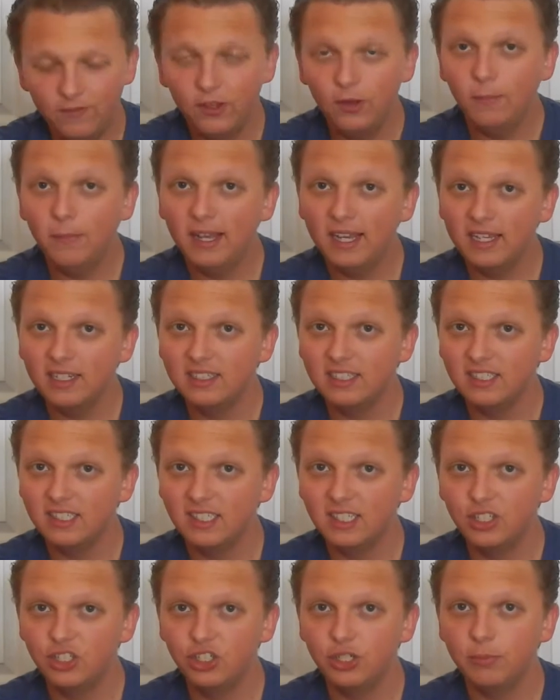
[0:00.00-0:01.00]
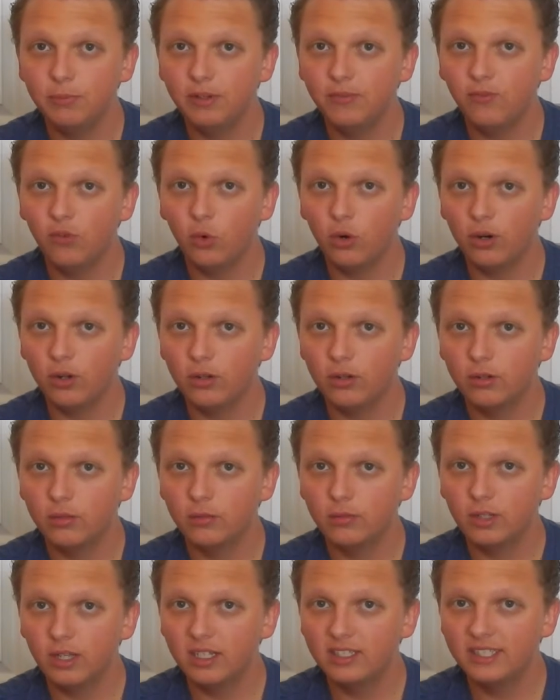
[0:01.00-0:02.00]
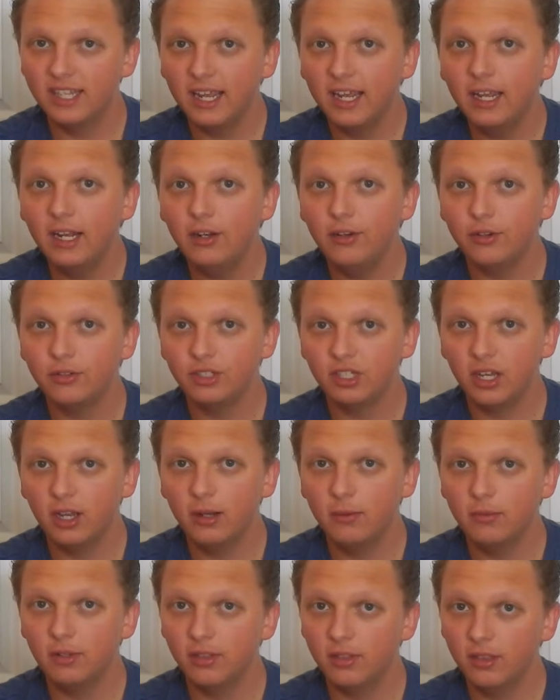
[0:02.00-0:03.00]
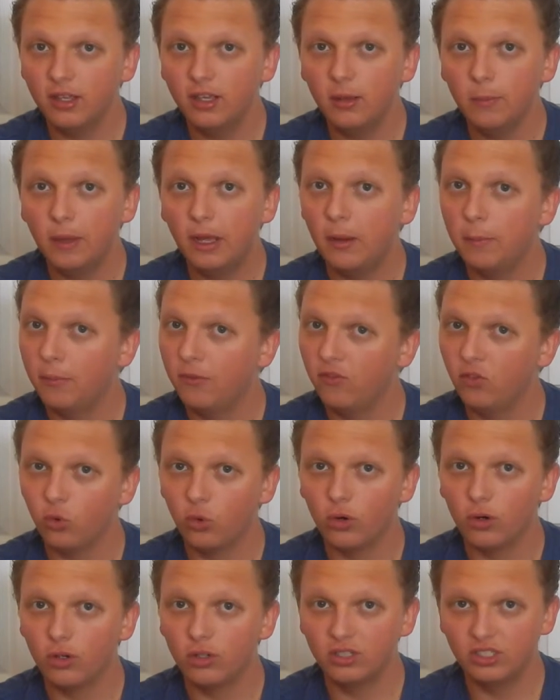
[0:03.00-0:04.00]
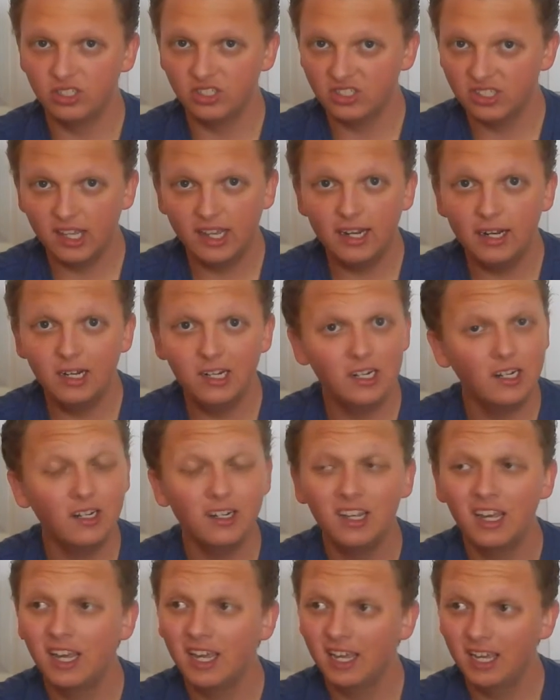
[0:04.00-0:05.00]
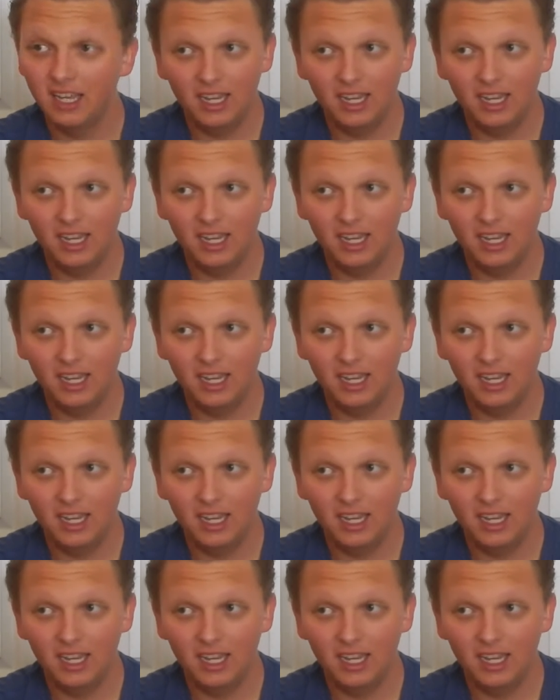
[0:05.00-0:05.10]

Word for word: If you make a decision before you're uh, taking your time to think about it before deciding it,